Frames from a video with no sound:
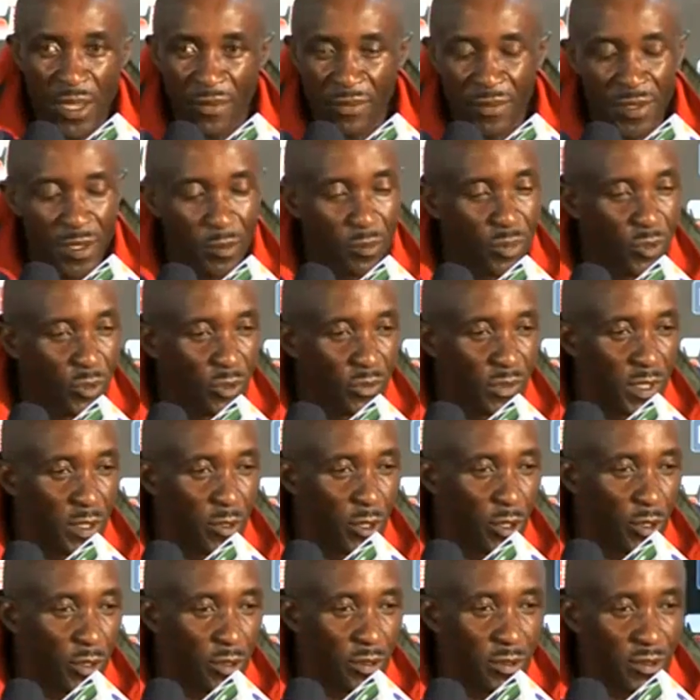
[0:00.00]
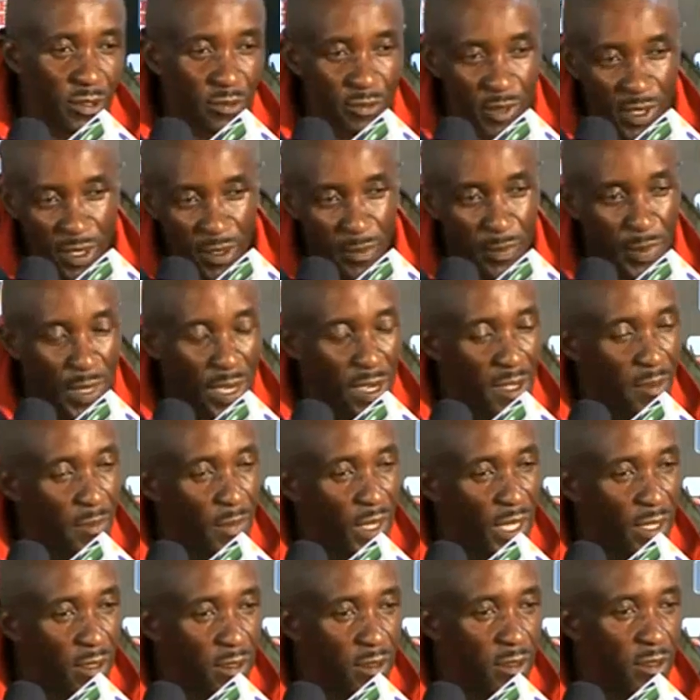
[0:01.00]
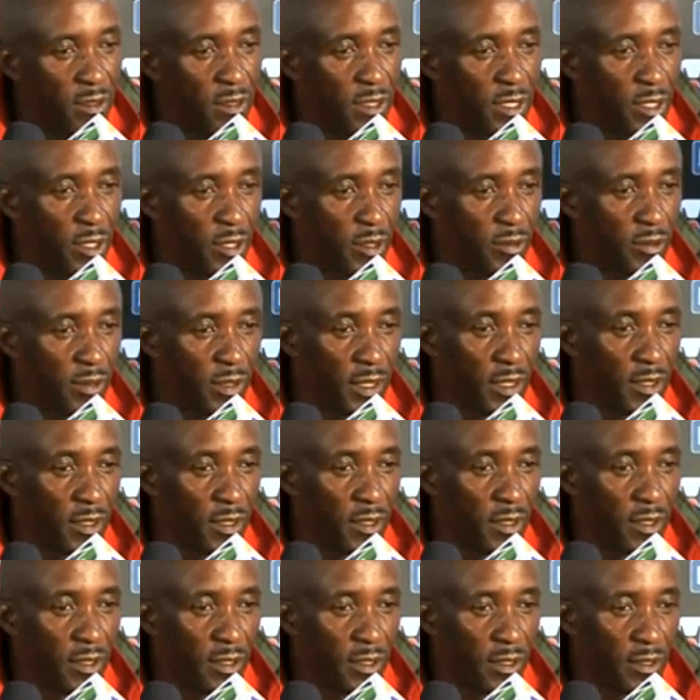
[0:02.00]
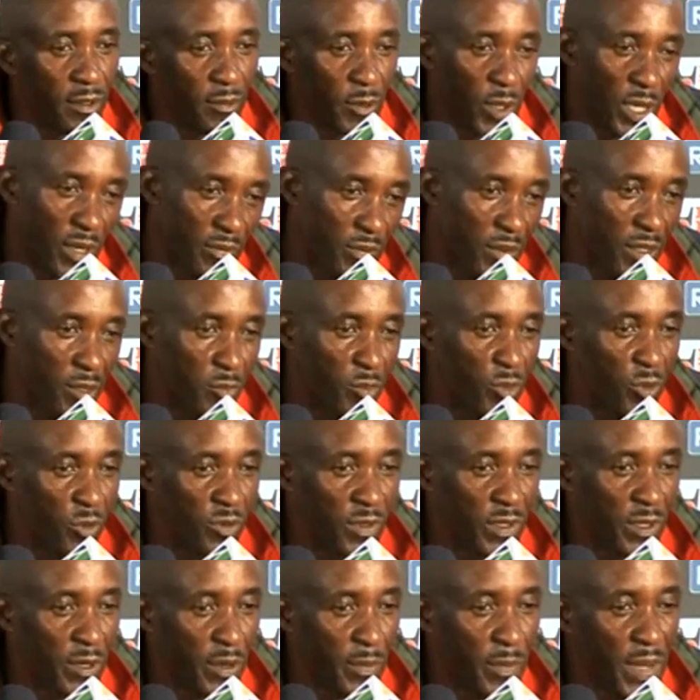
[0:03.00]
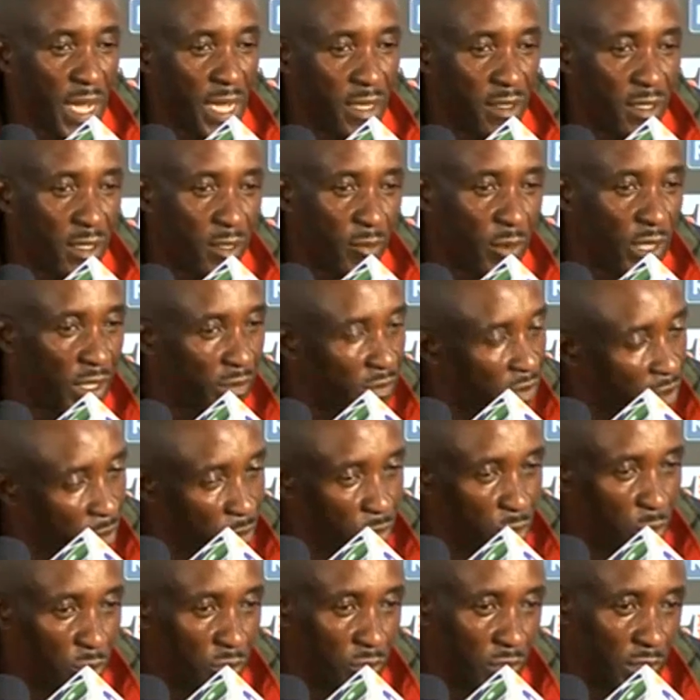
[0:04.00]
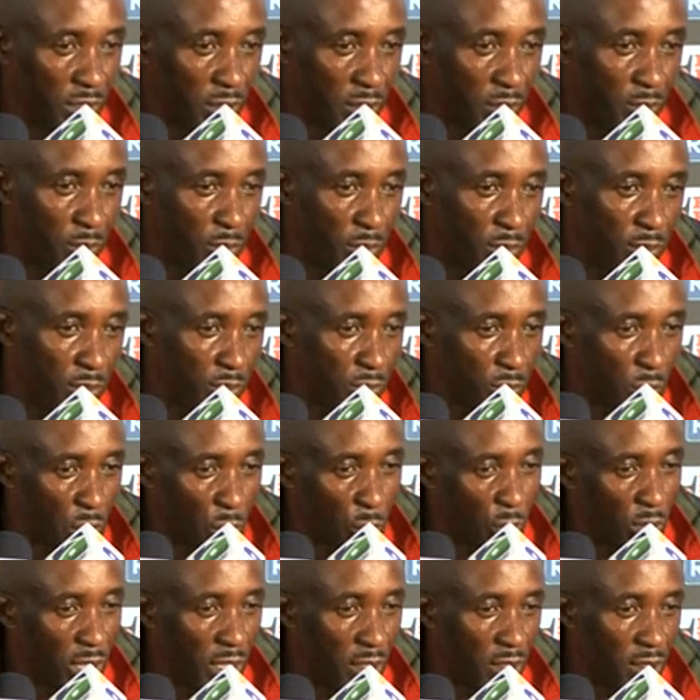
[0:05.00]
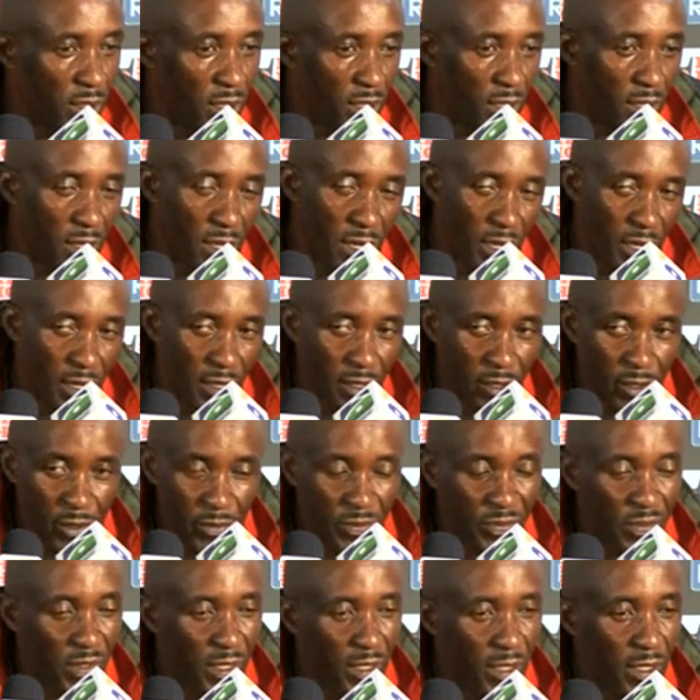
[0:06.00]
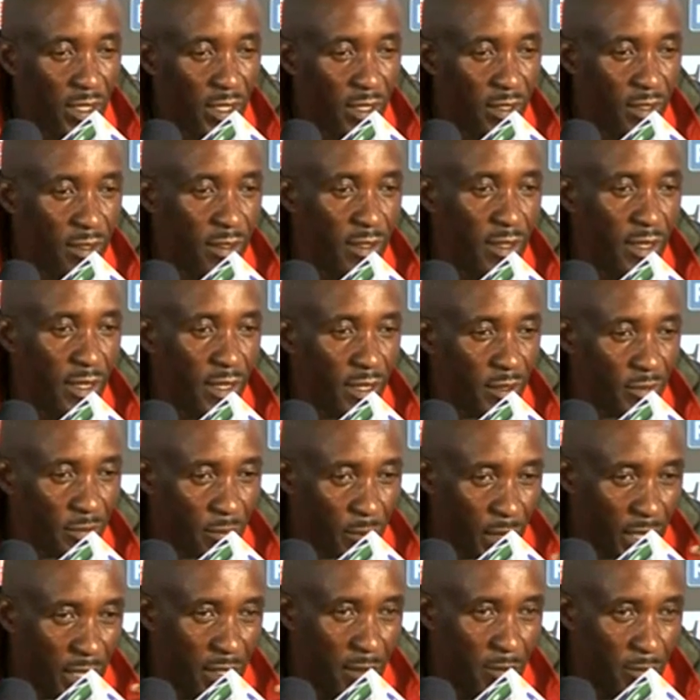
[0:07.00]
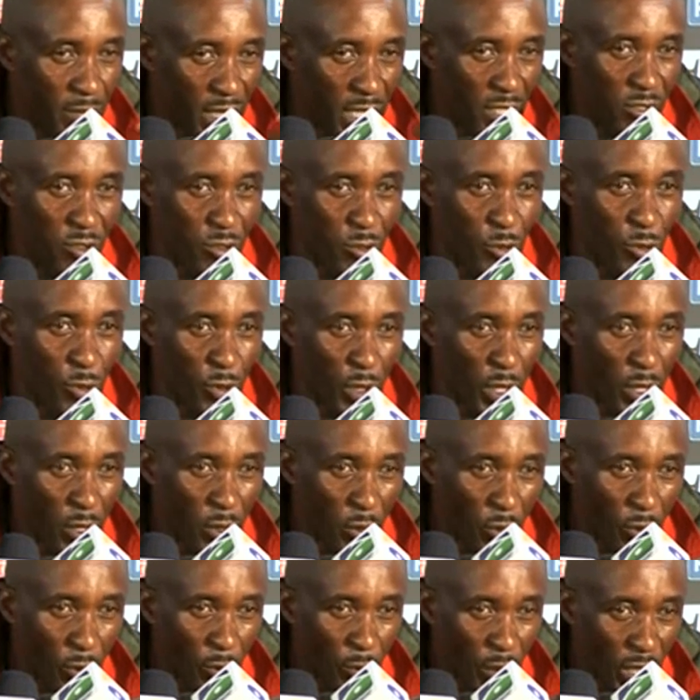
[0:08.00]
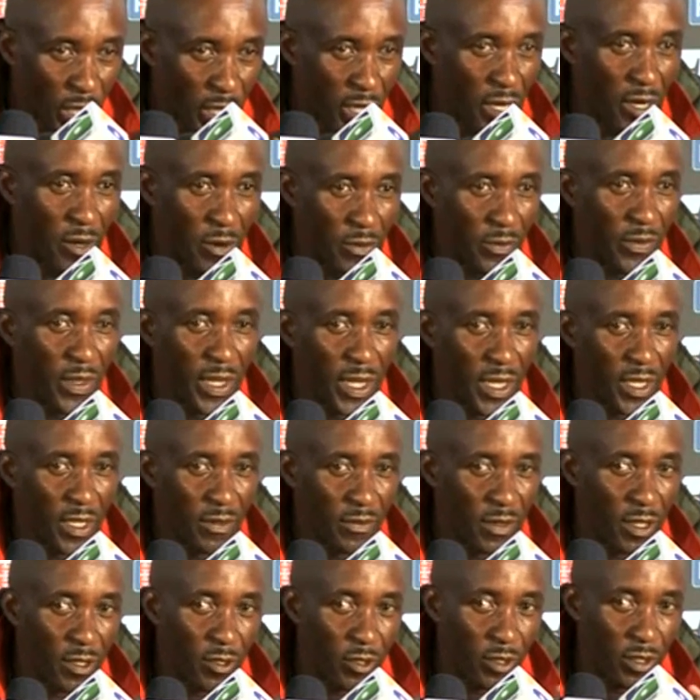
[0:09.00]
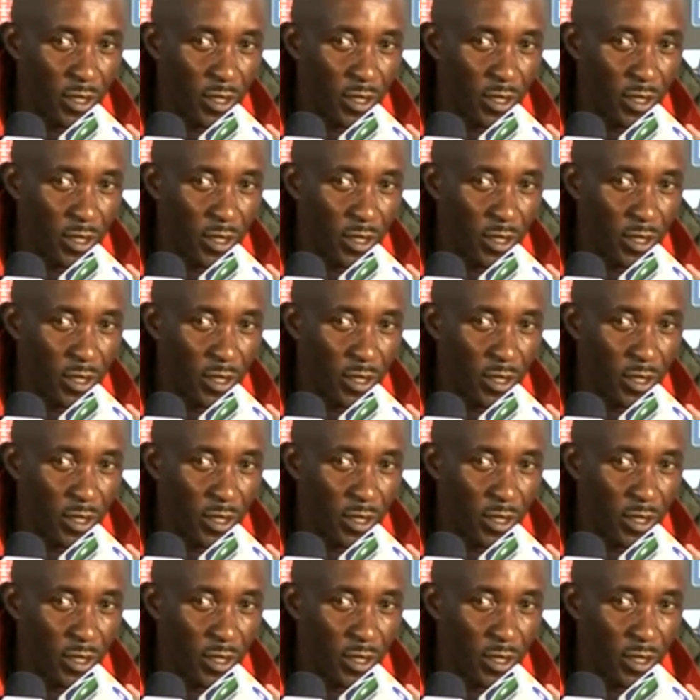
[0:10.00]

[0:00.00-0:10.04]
we have to improve in all three departments, you know. We have to improve in our batting, we have to improve in our bowling and in our fielding. And if we can make sure we go out there and give a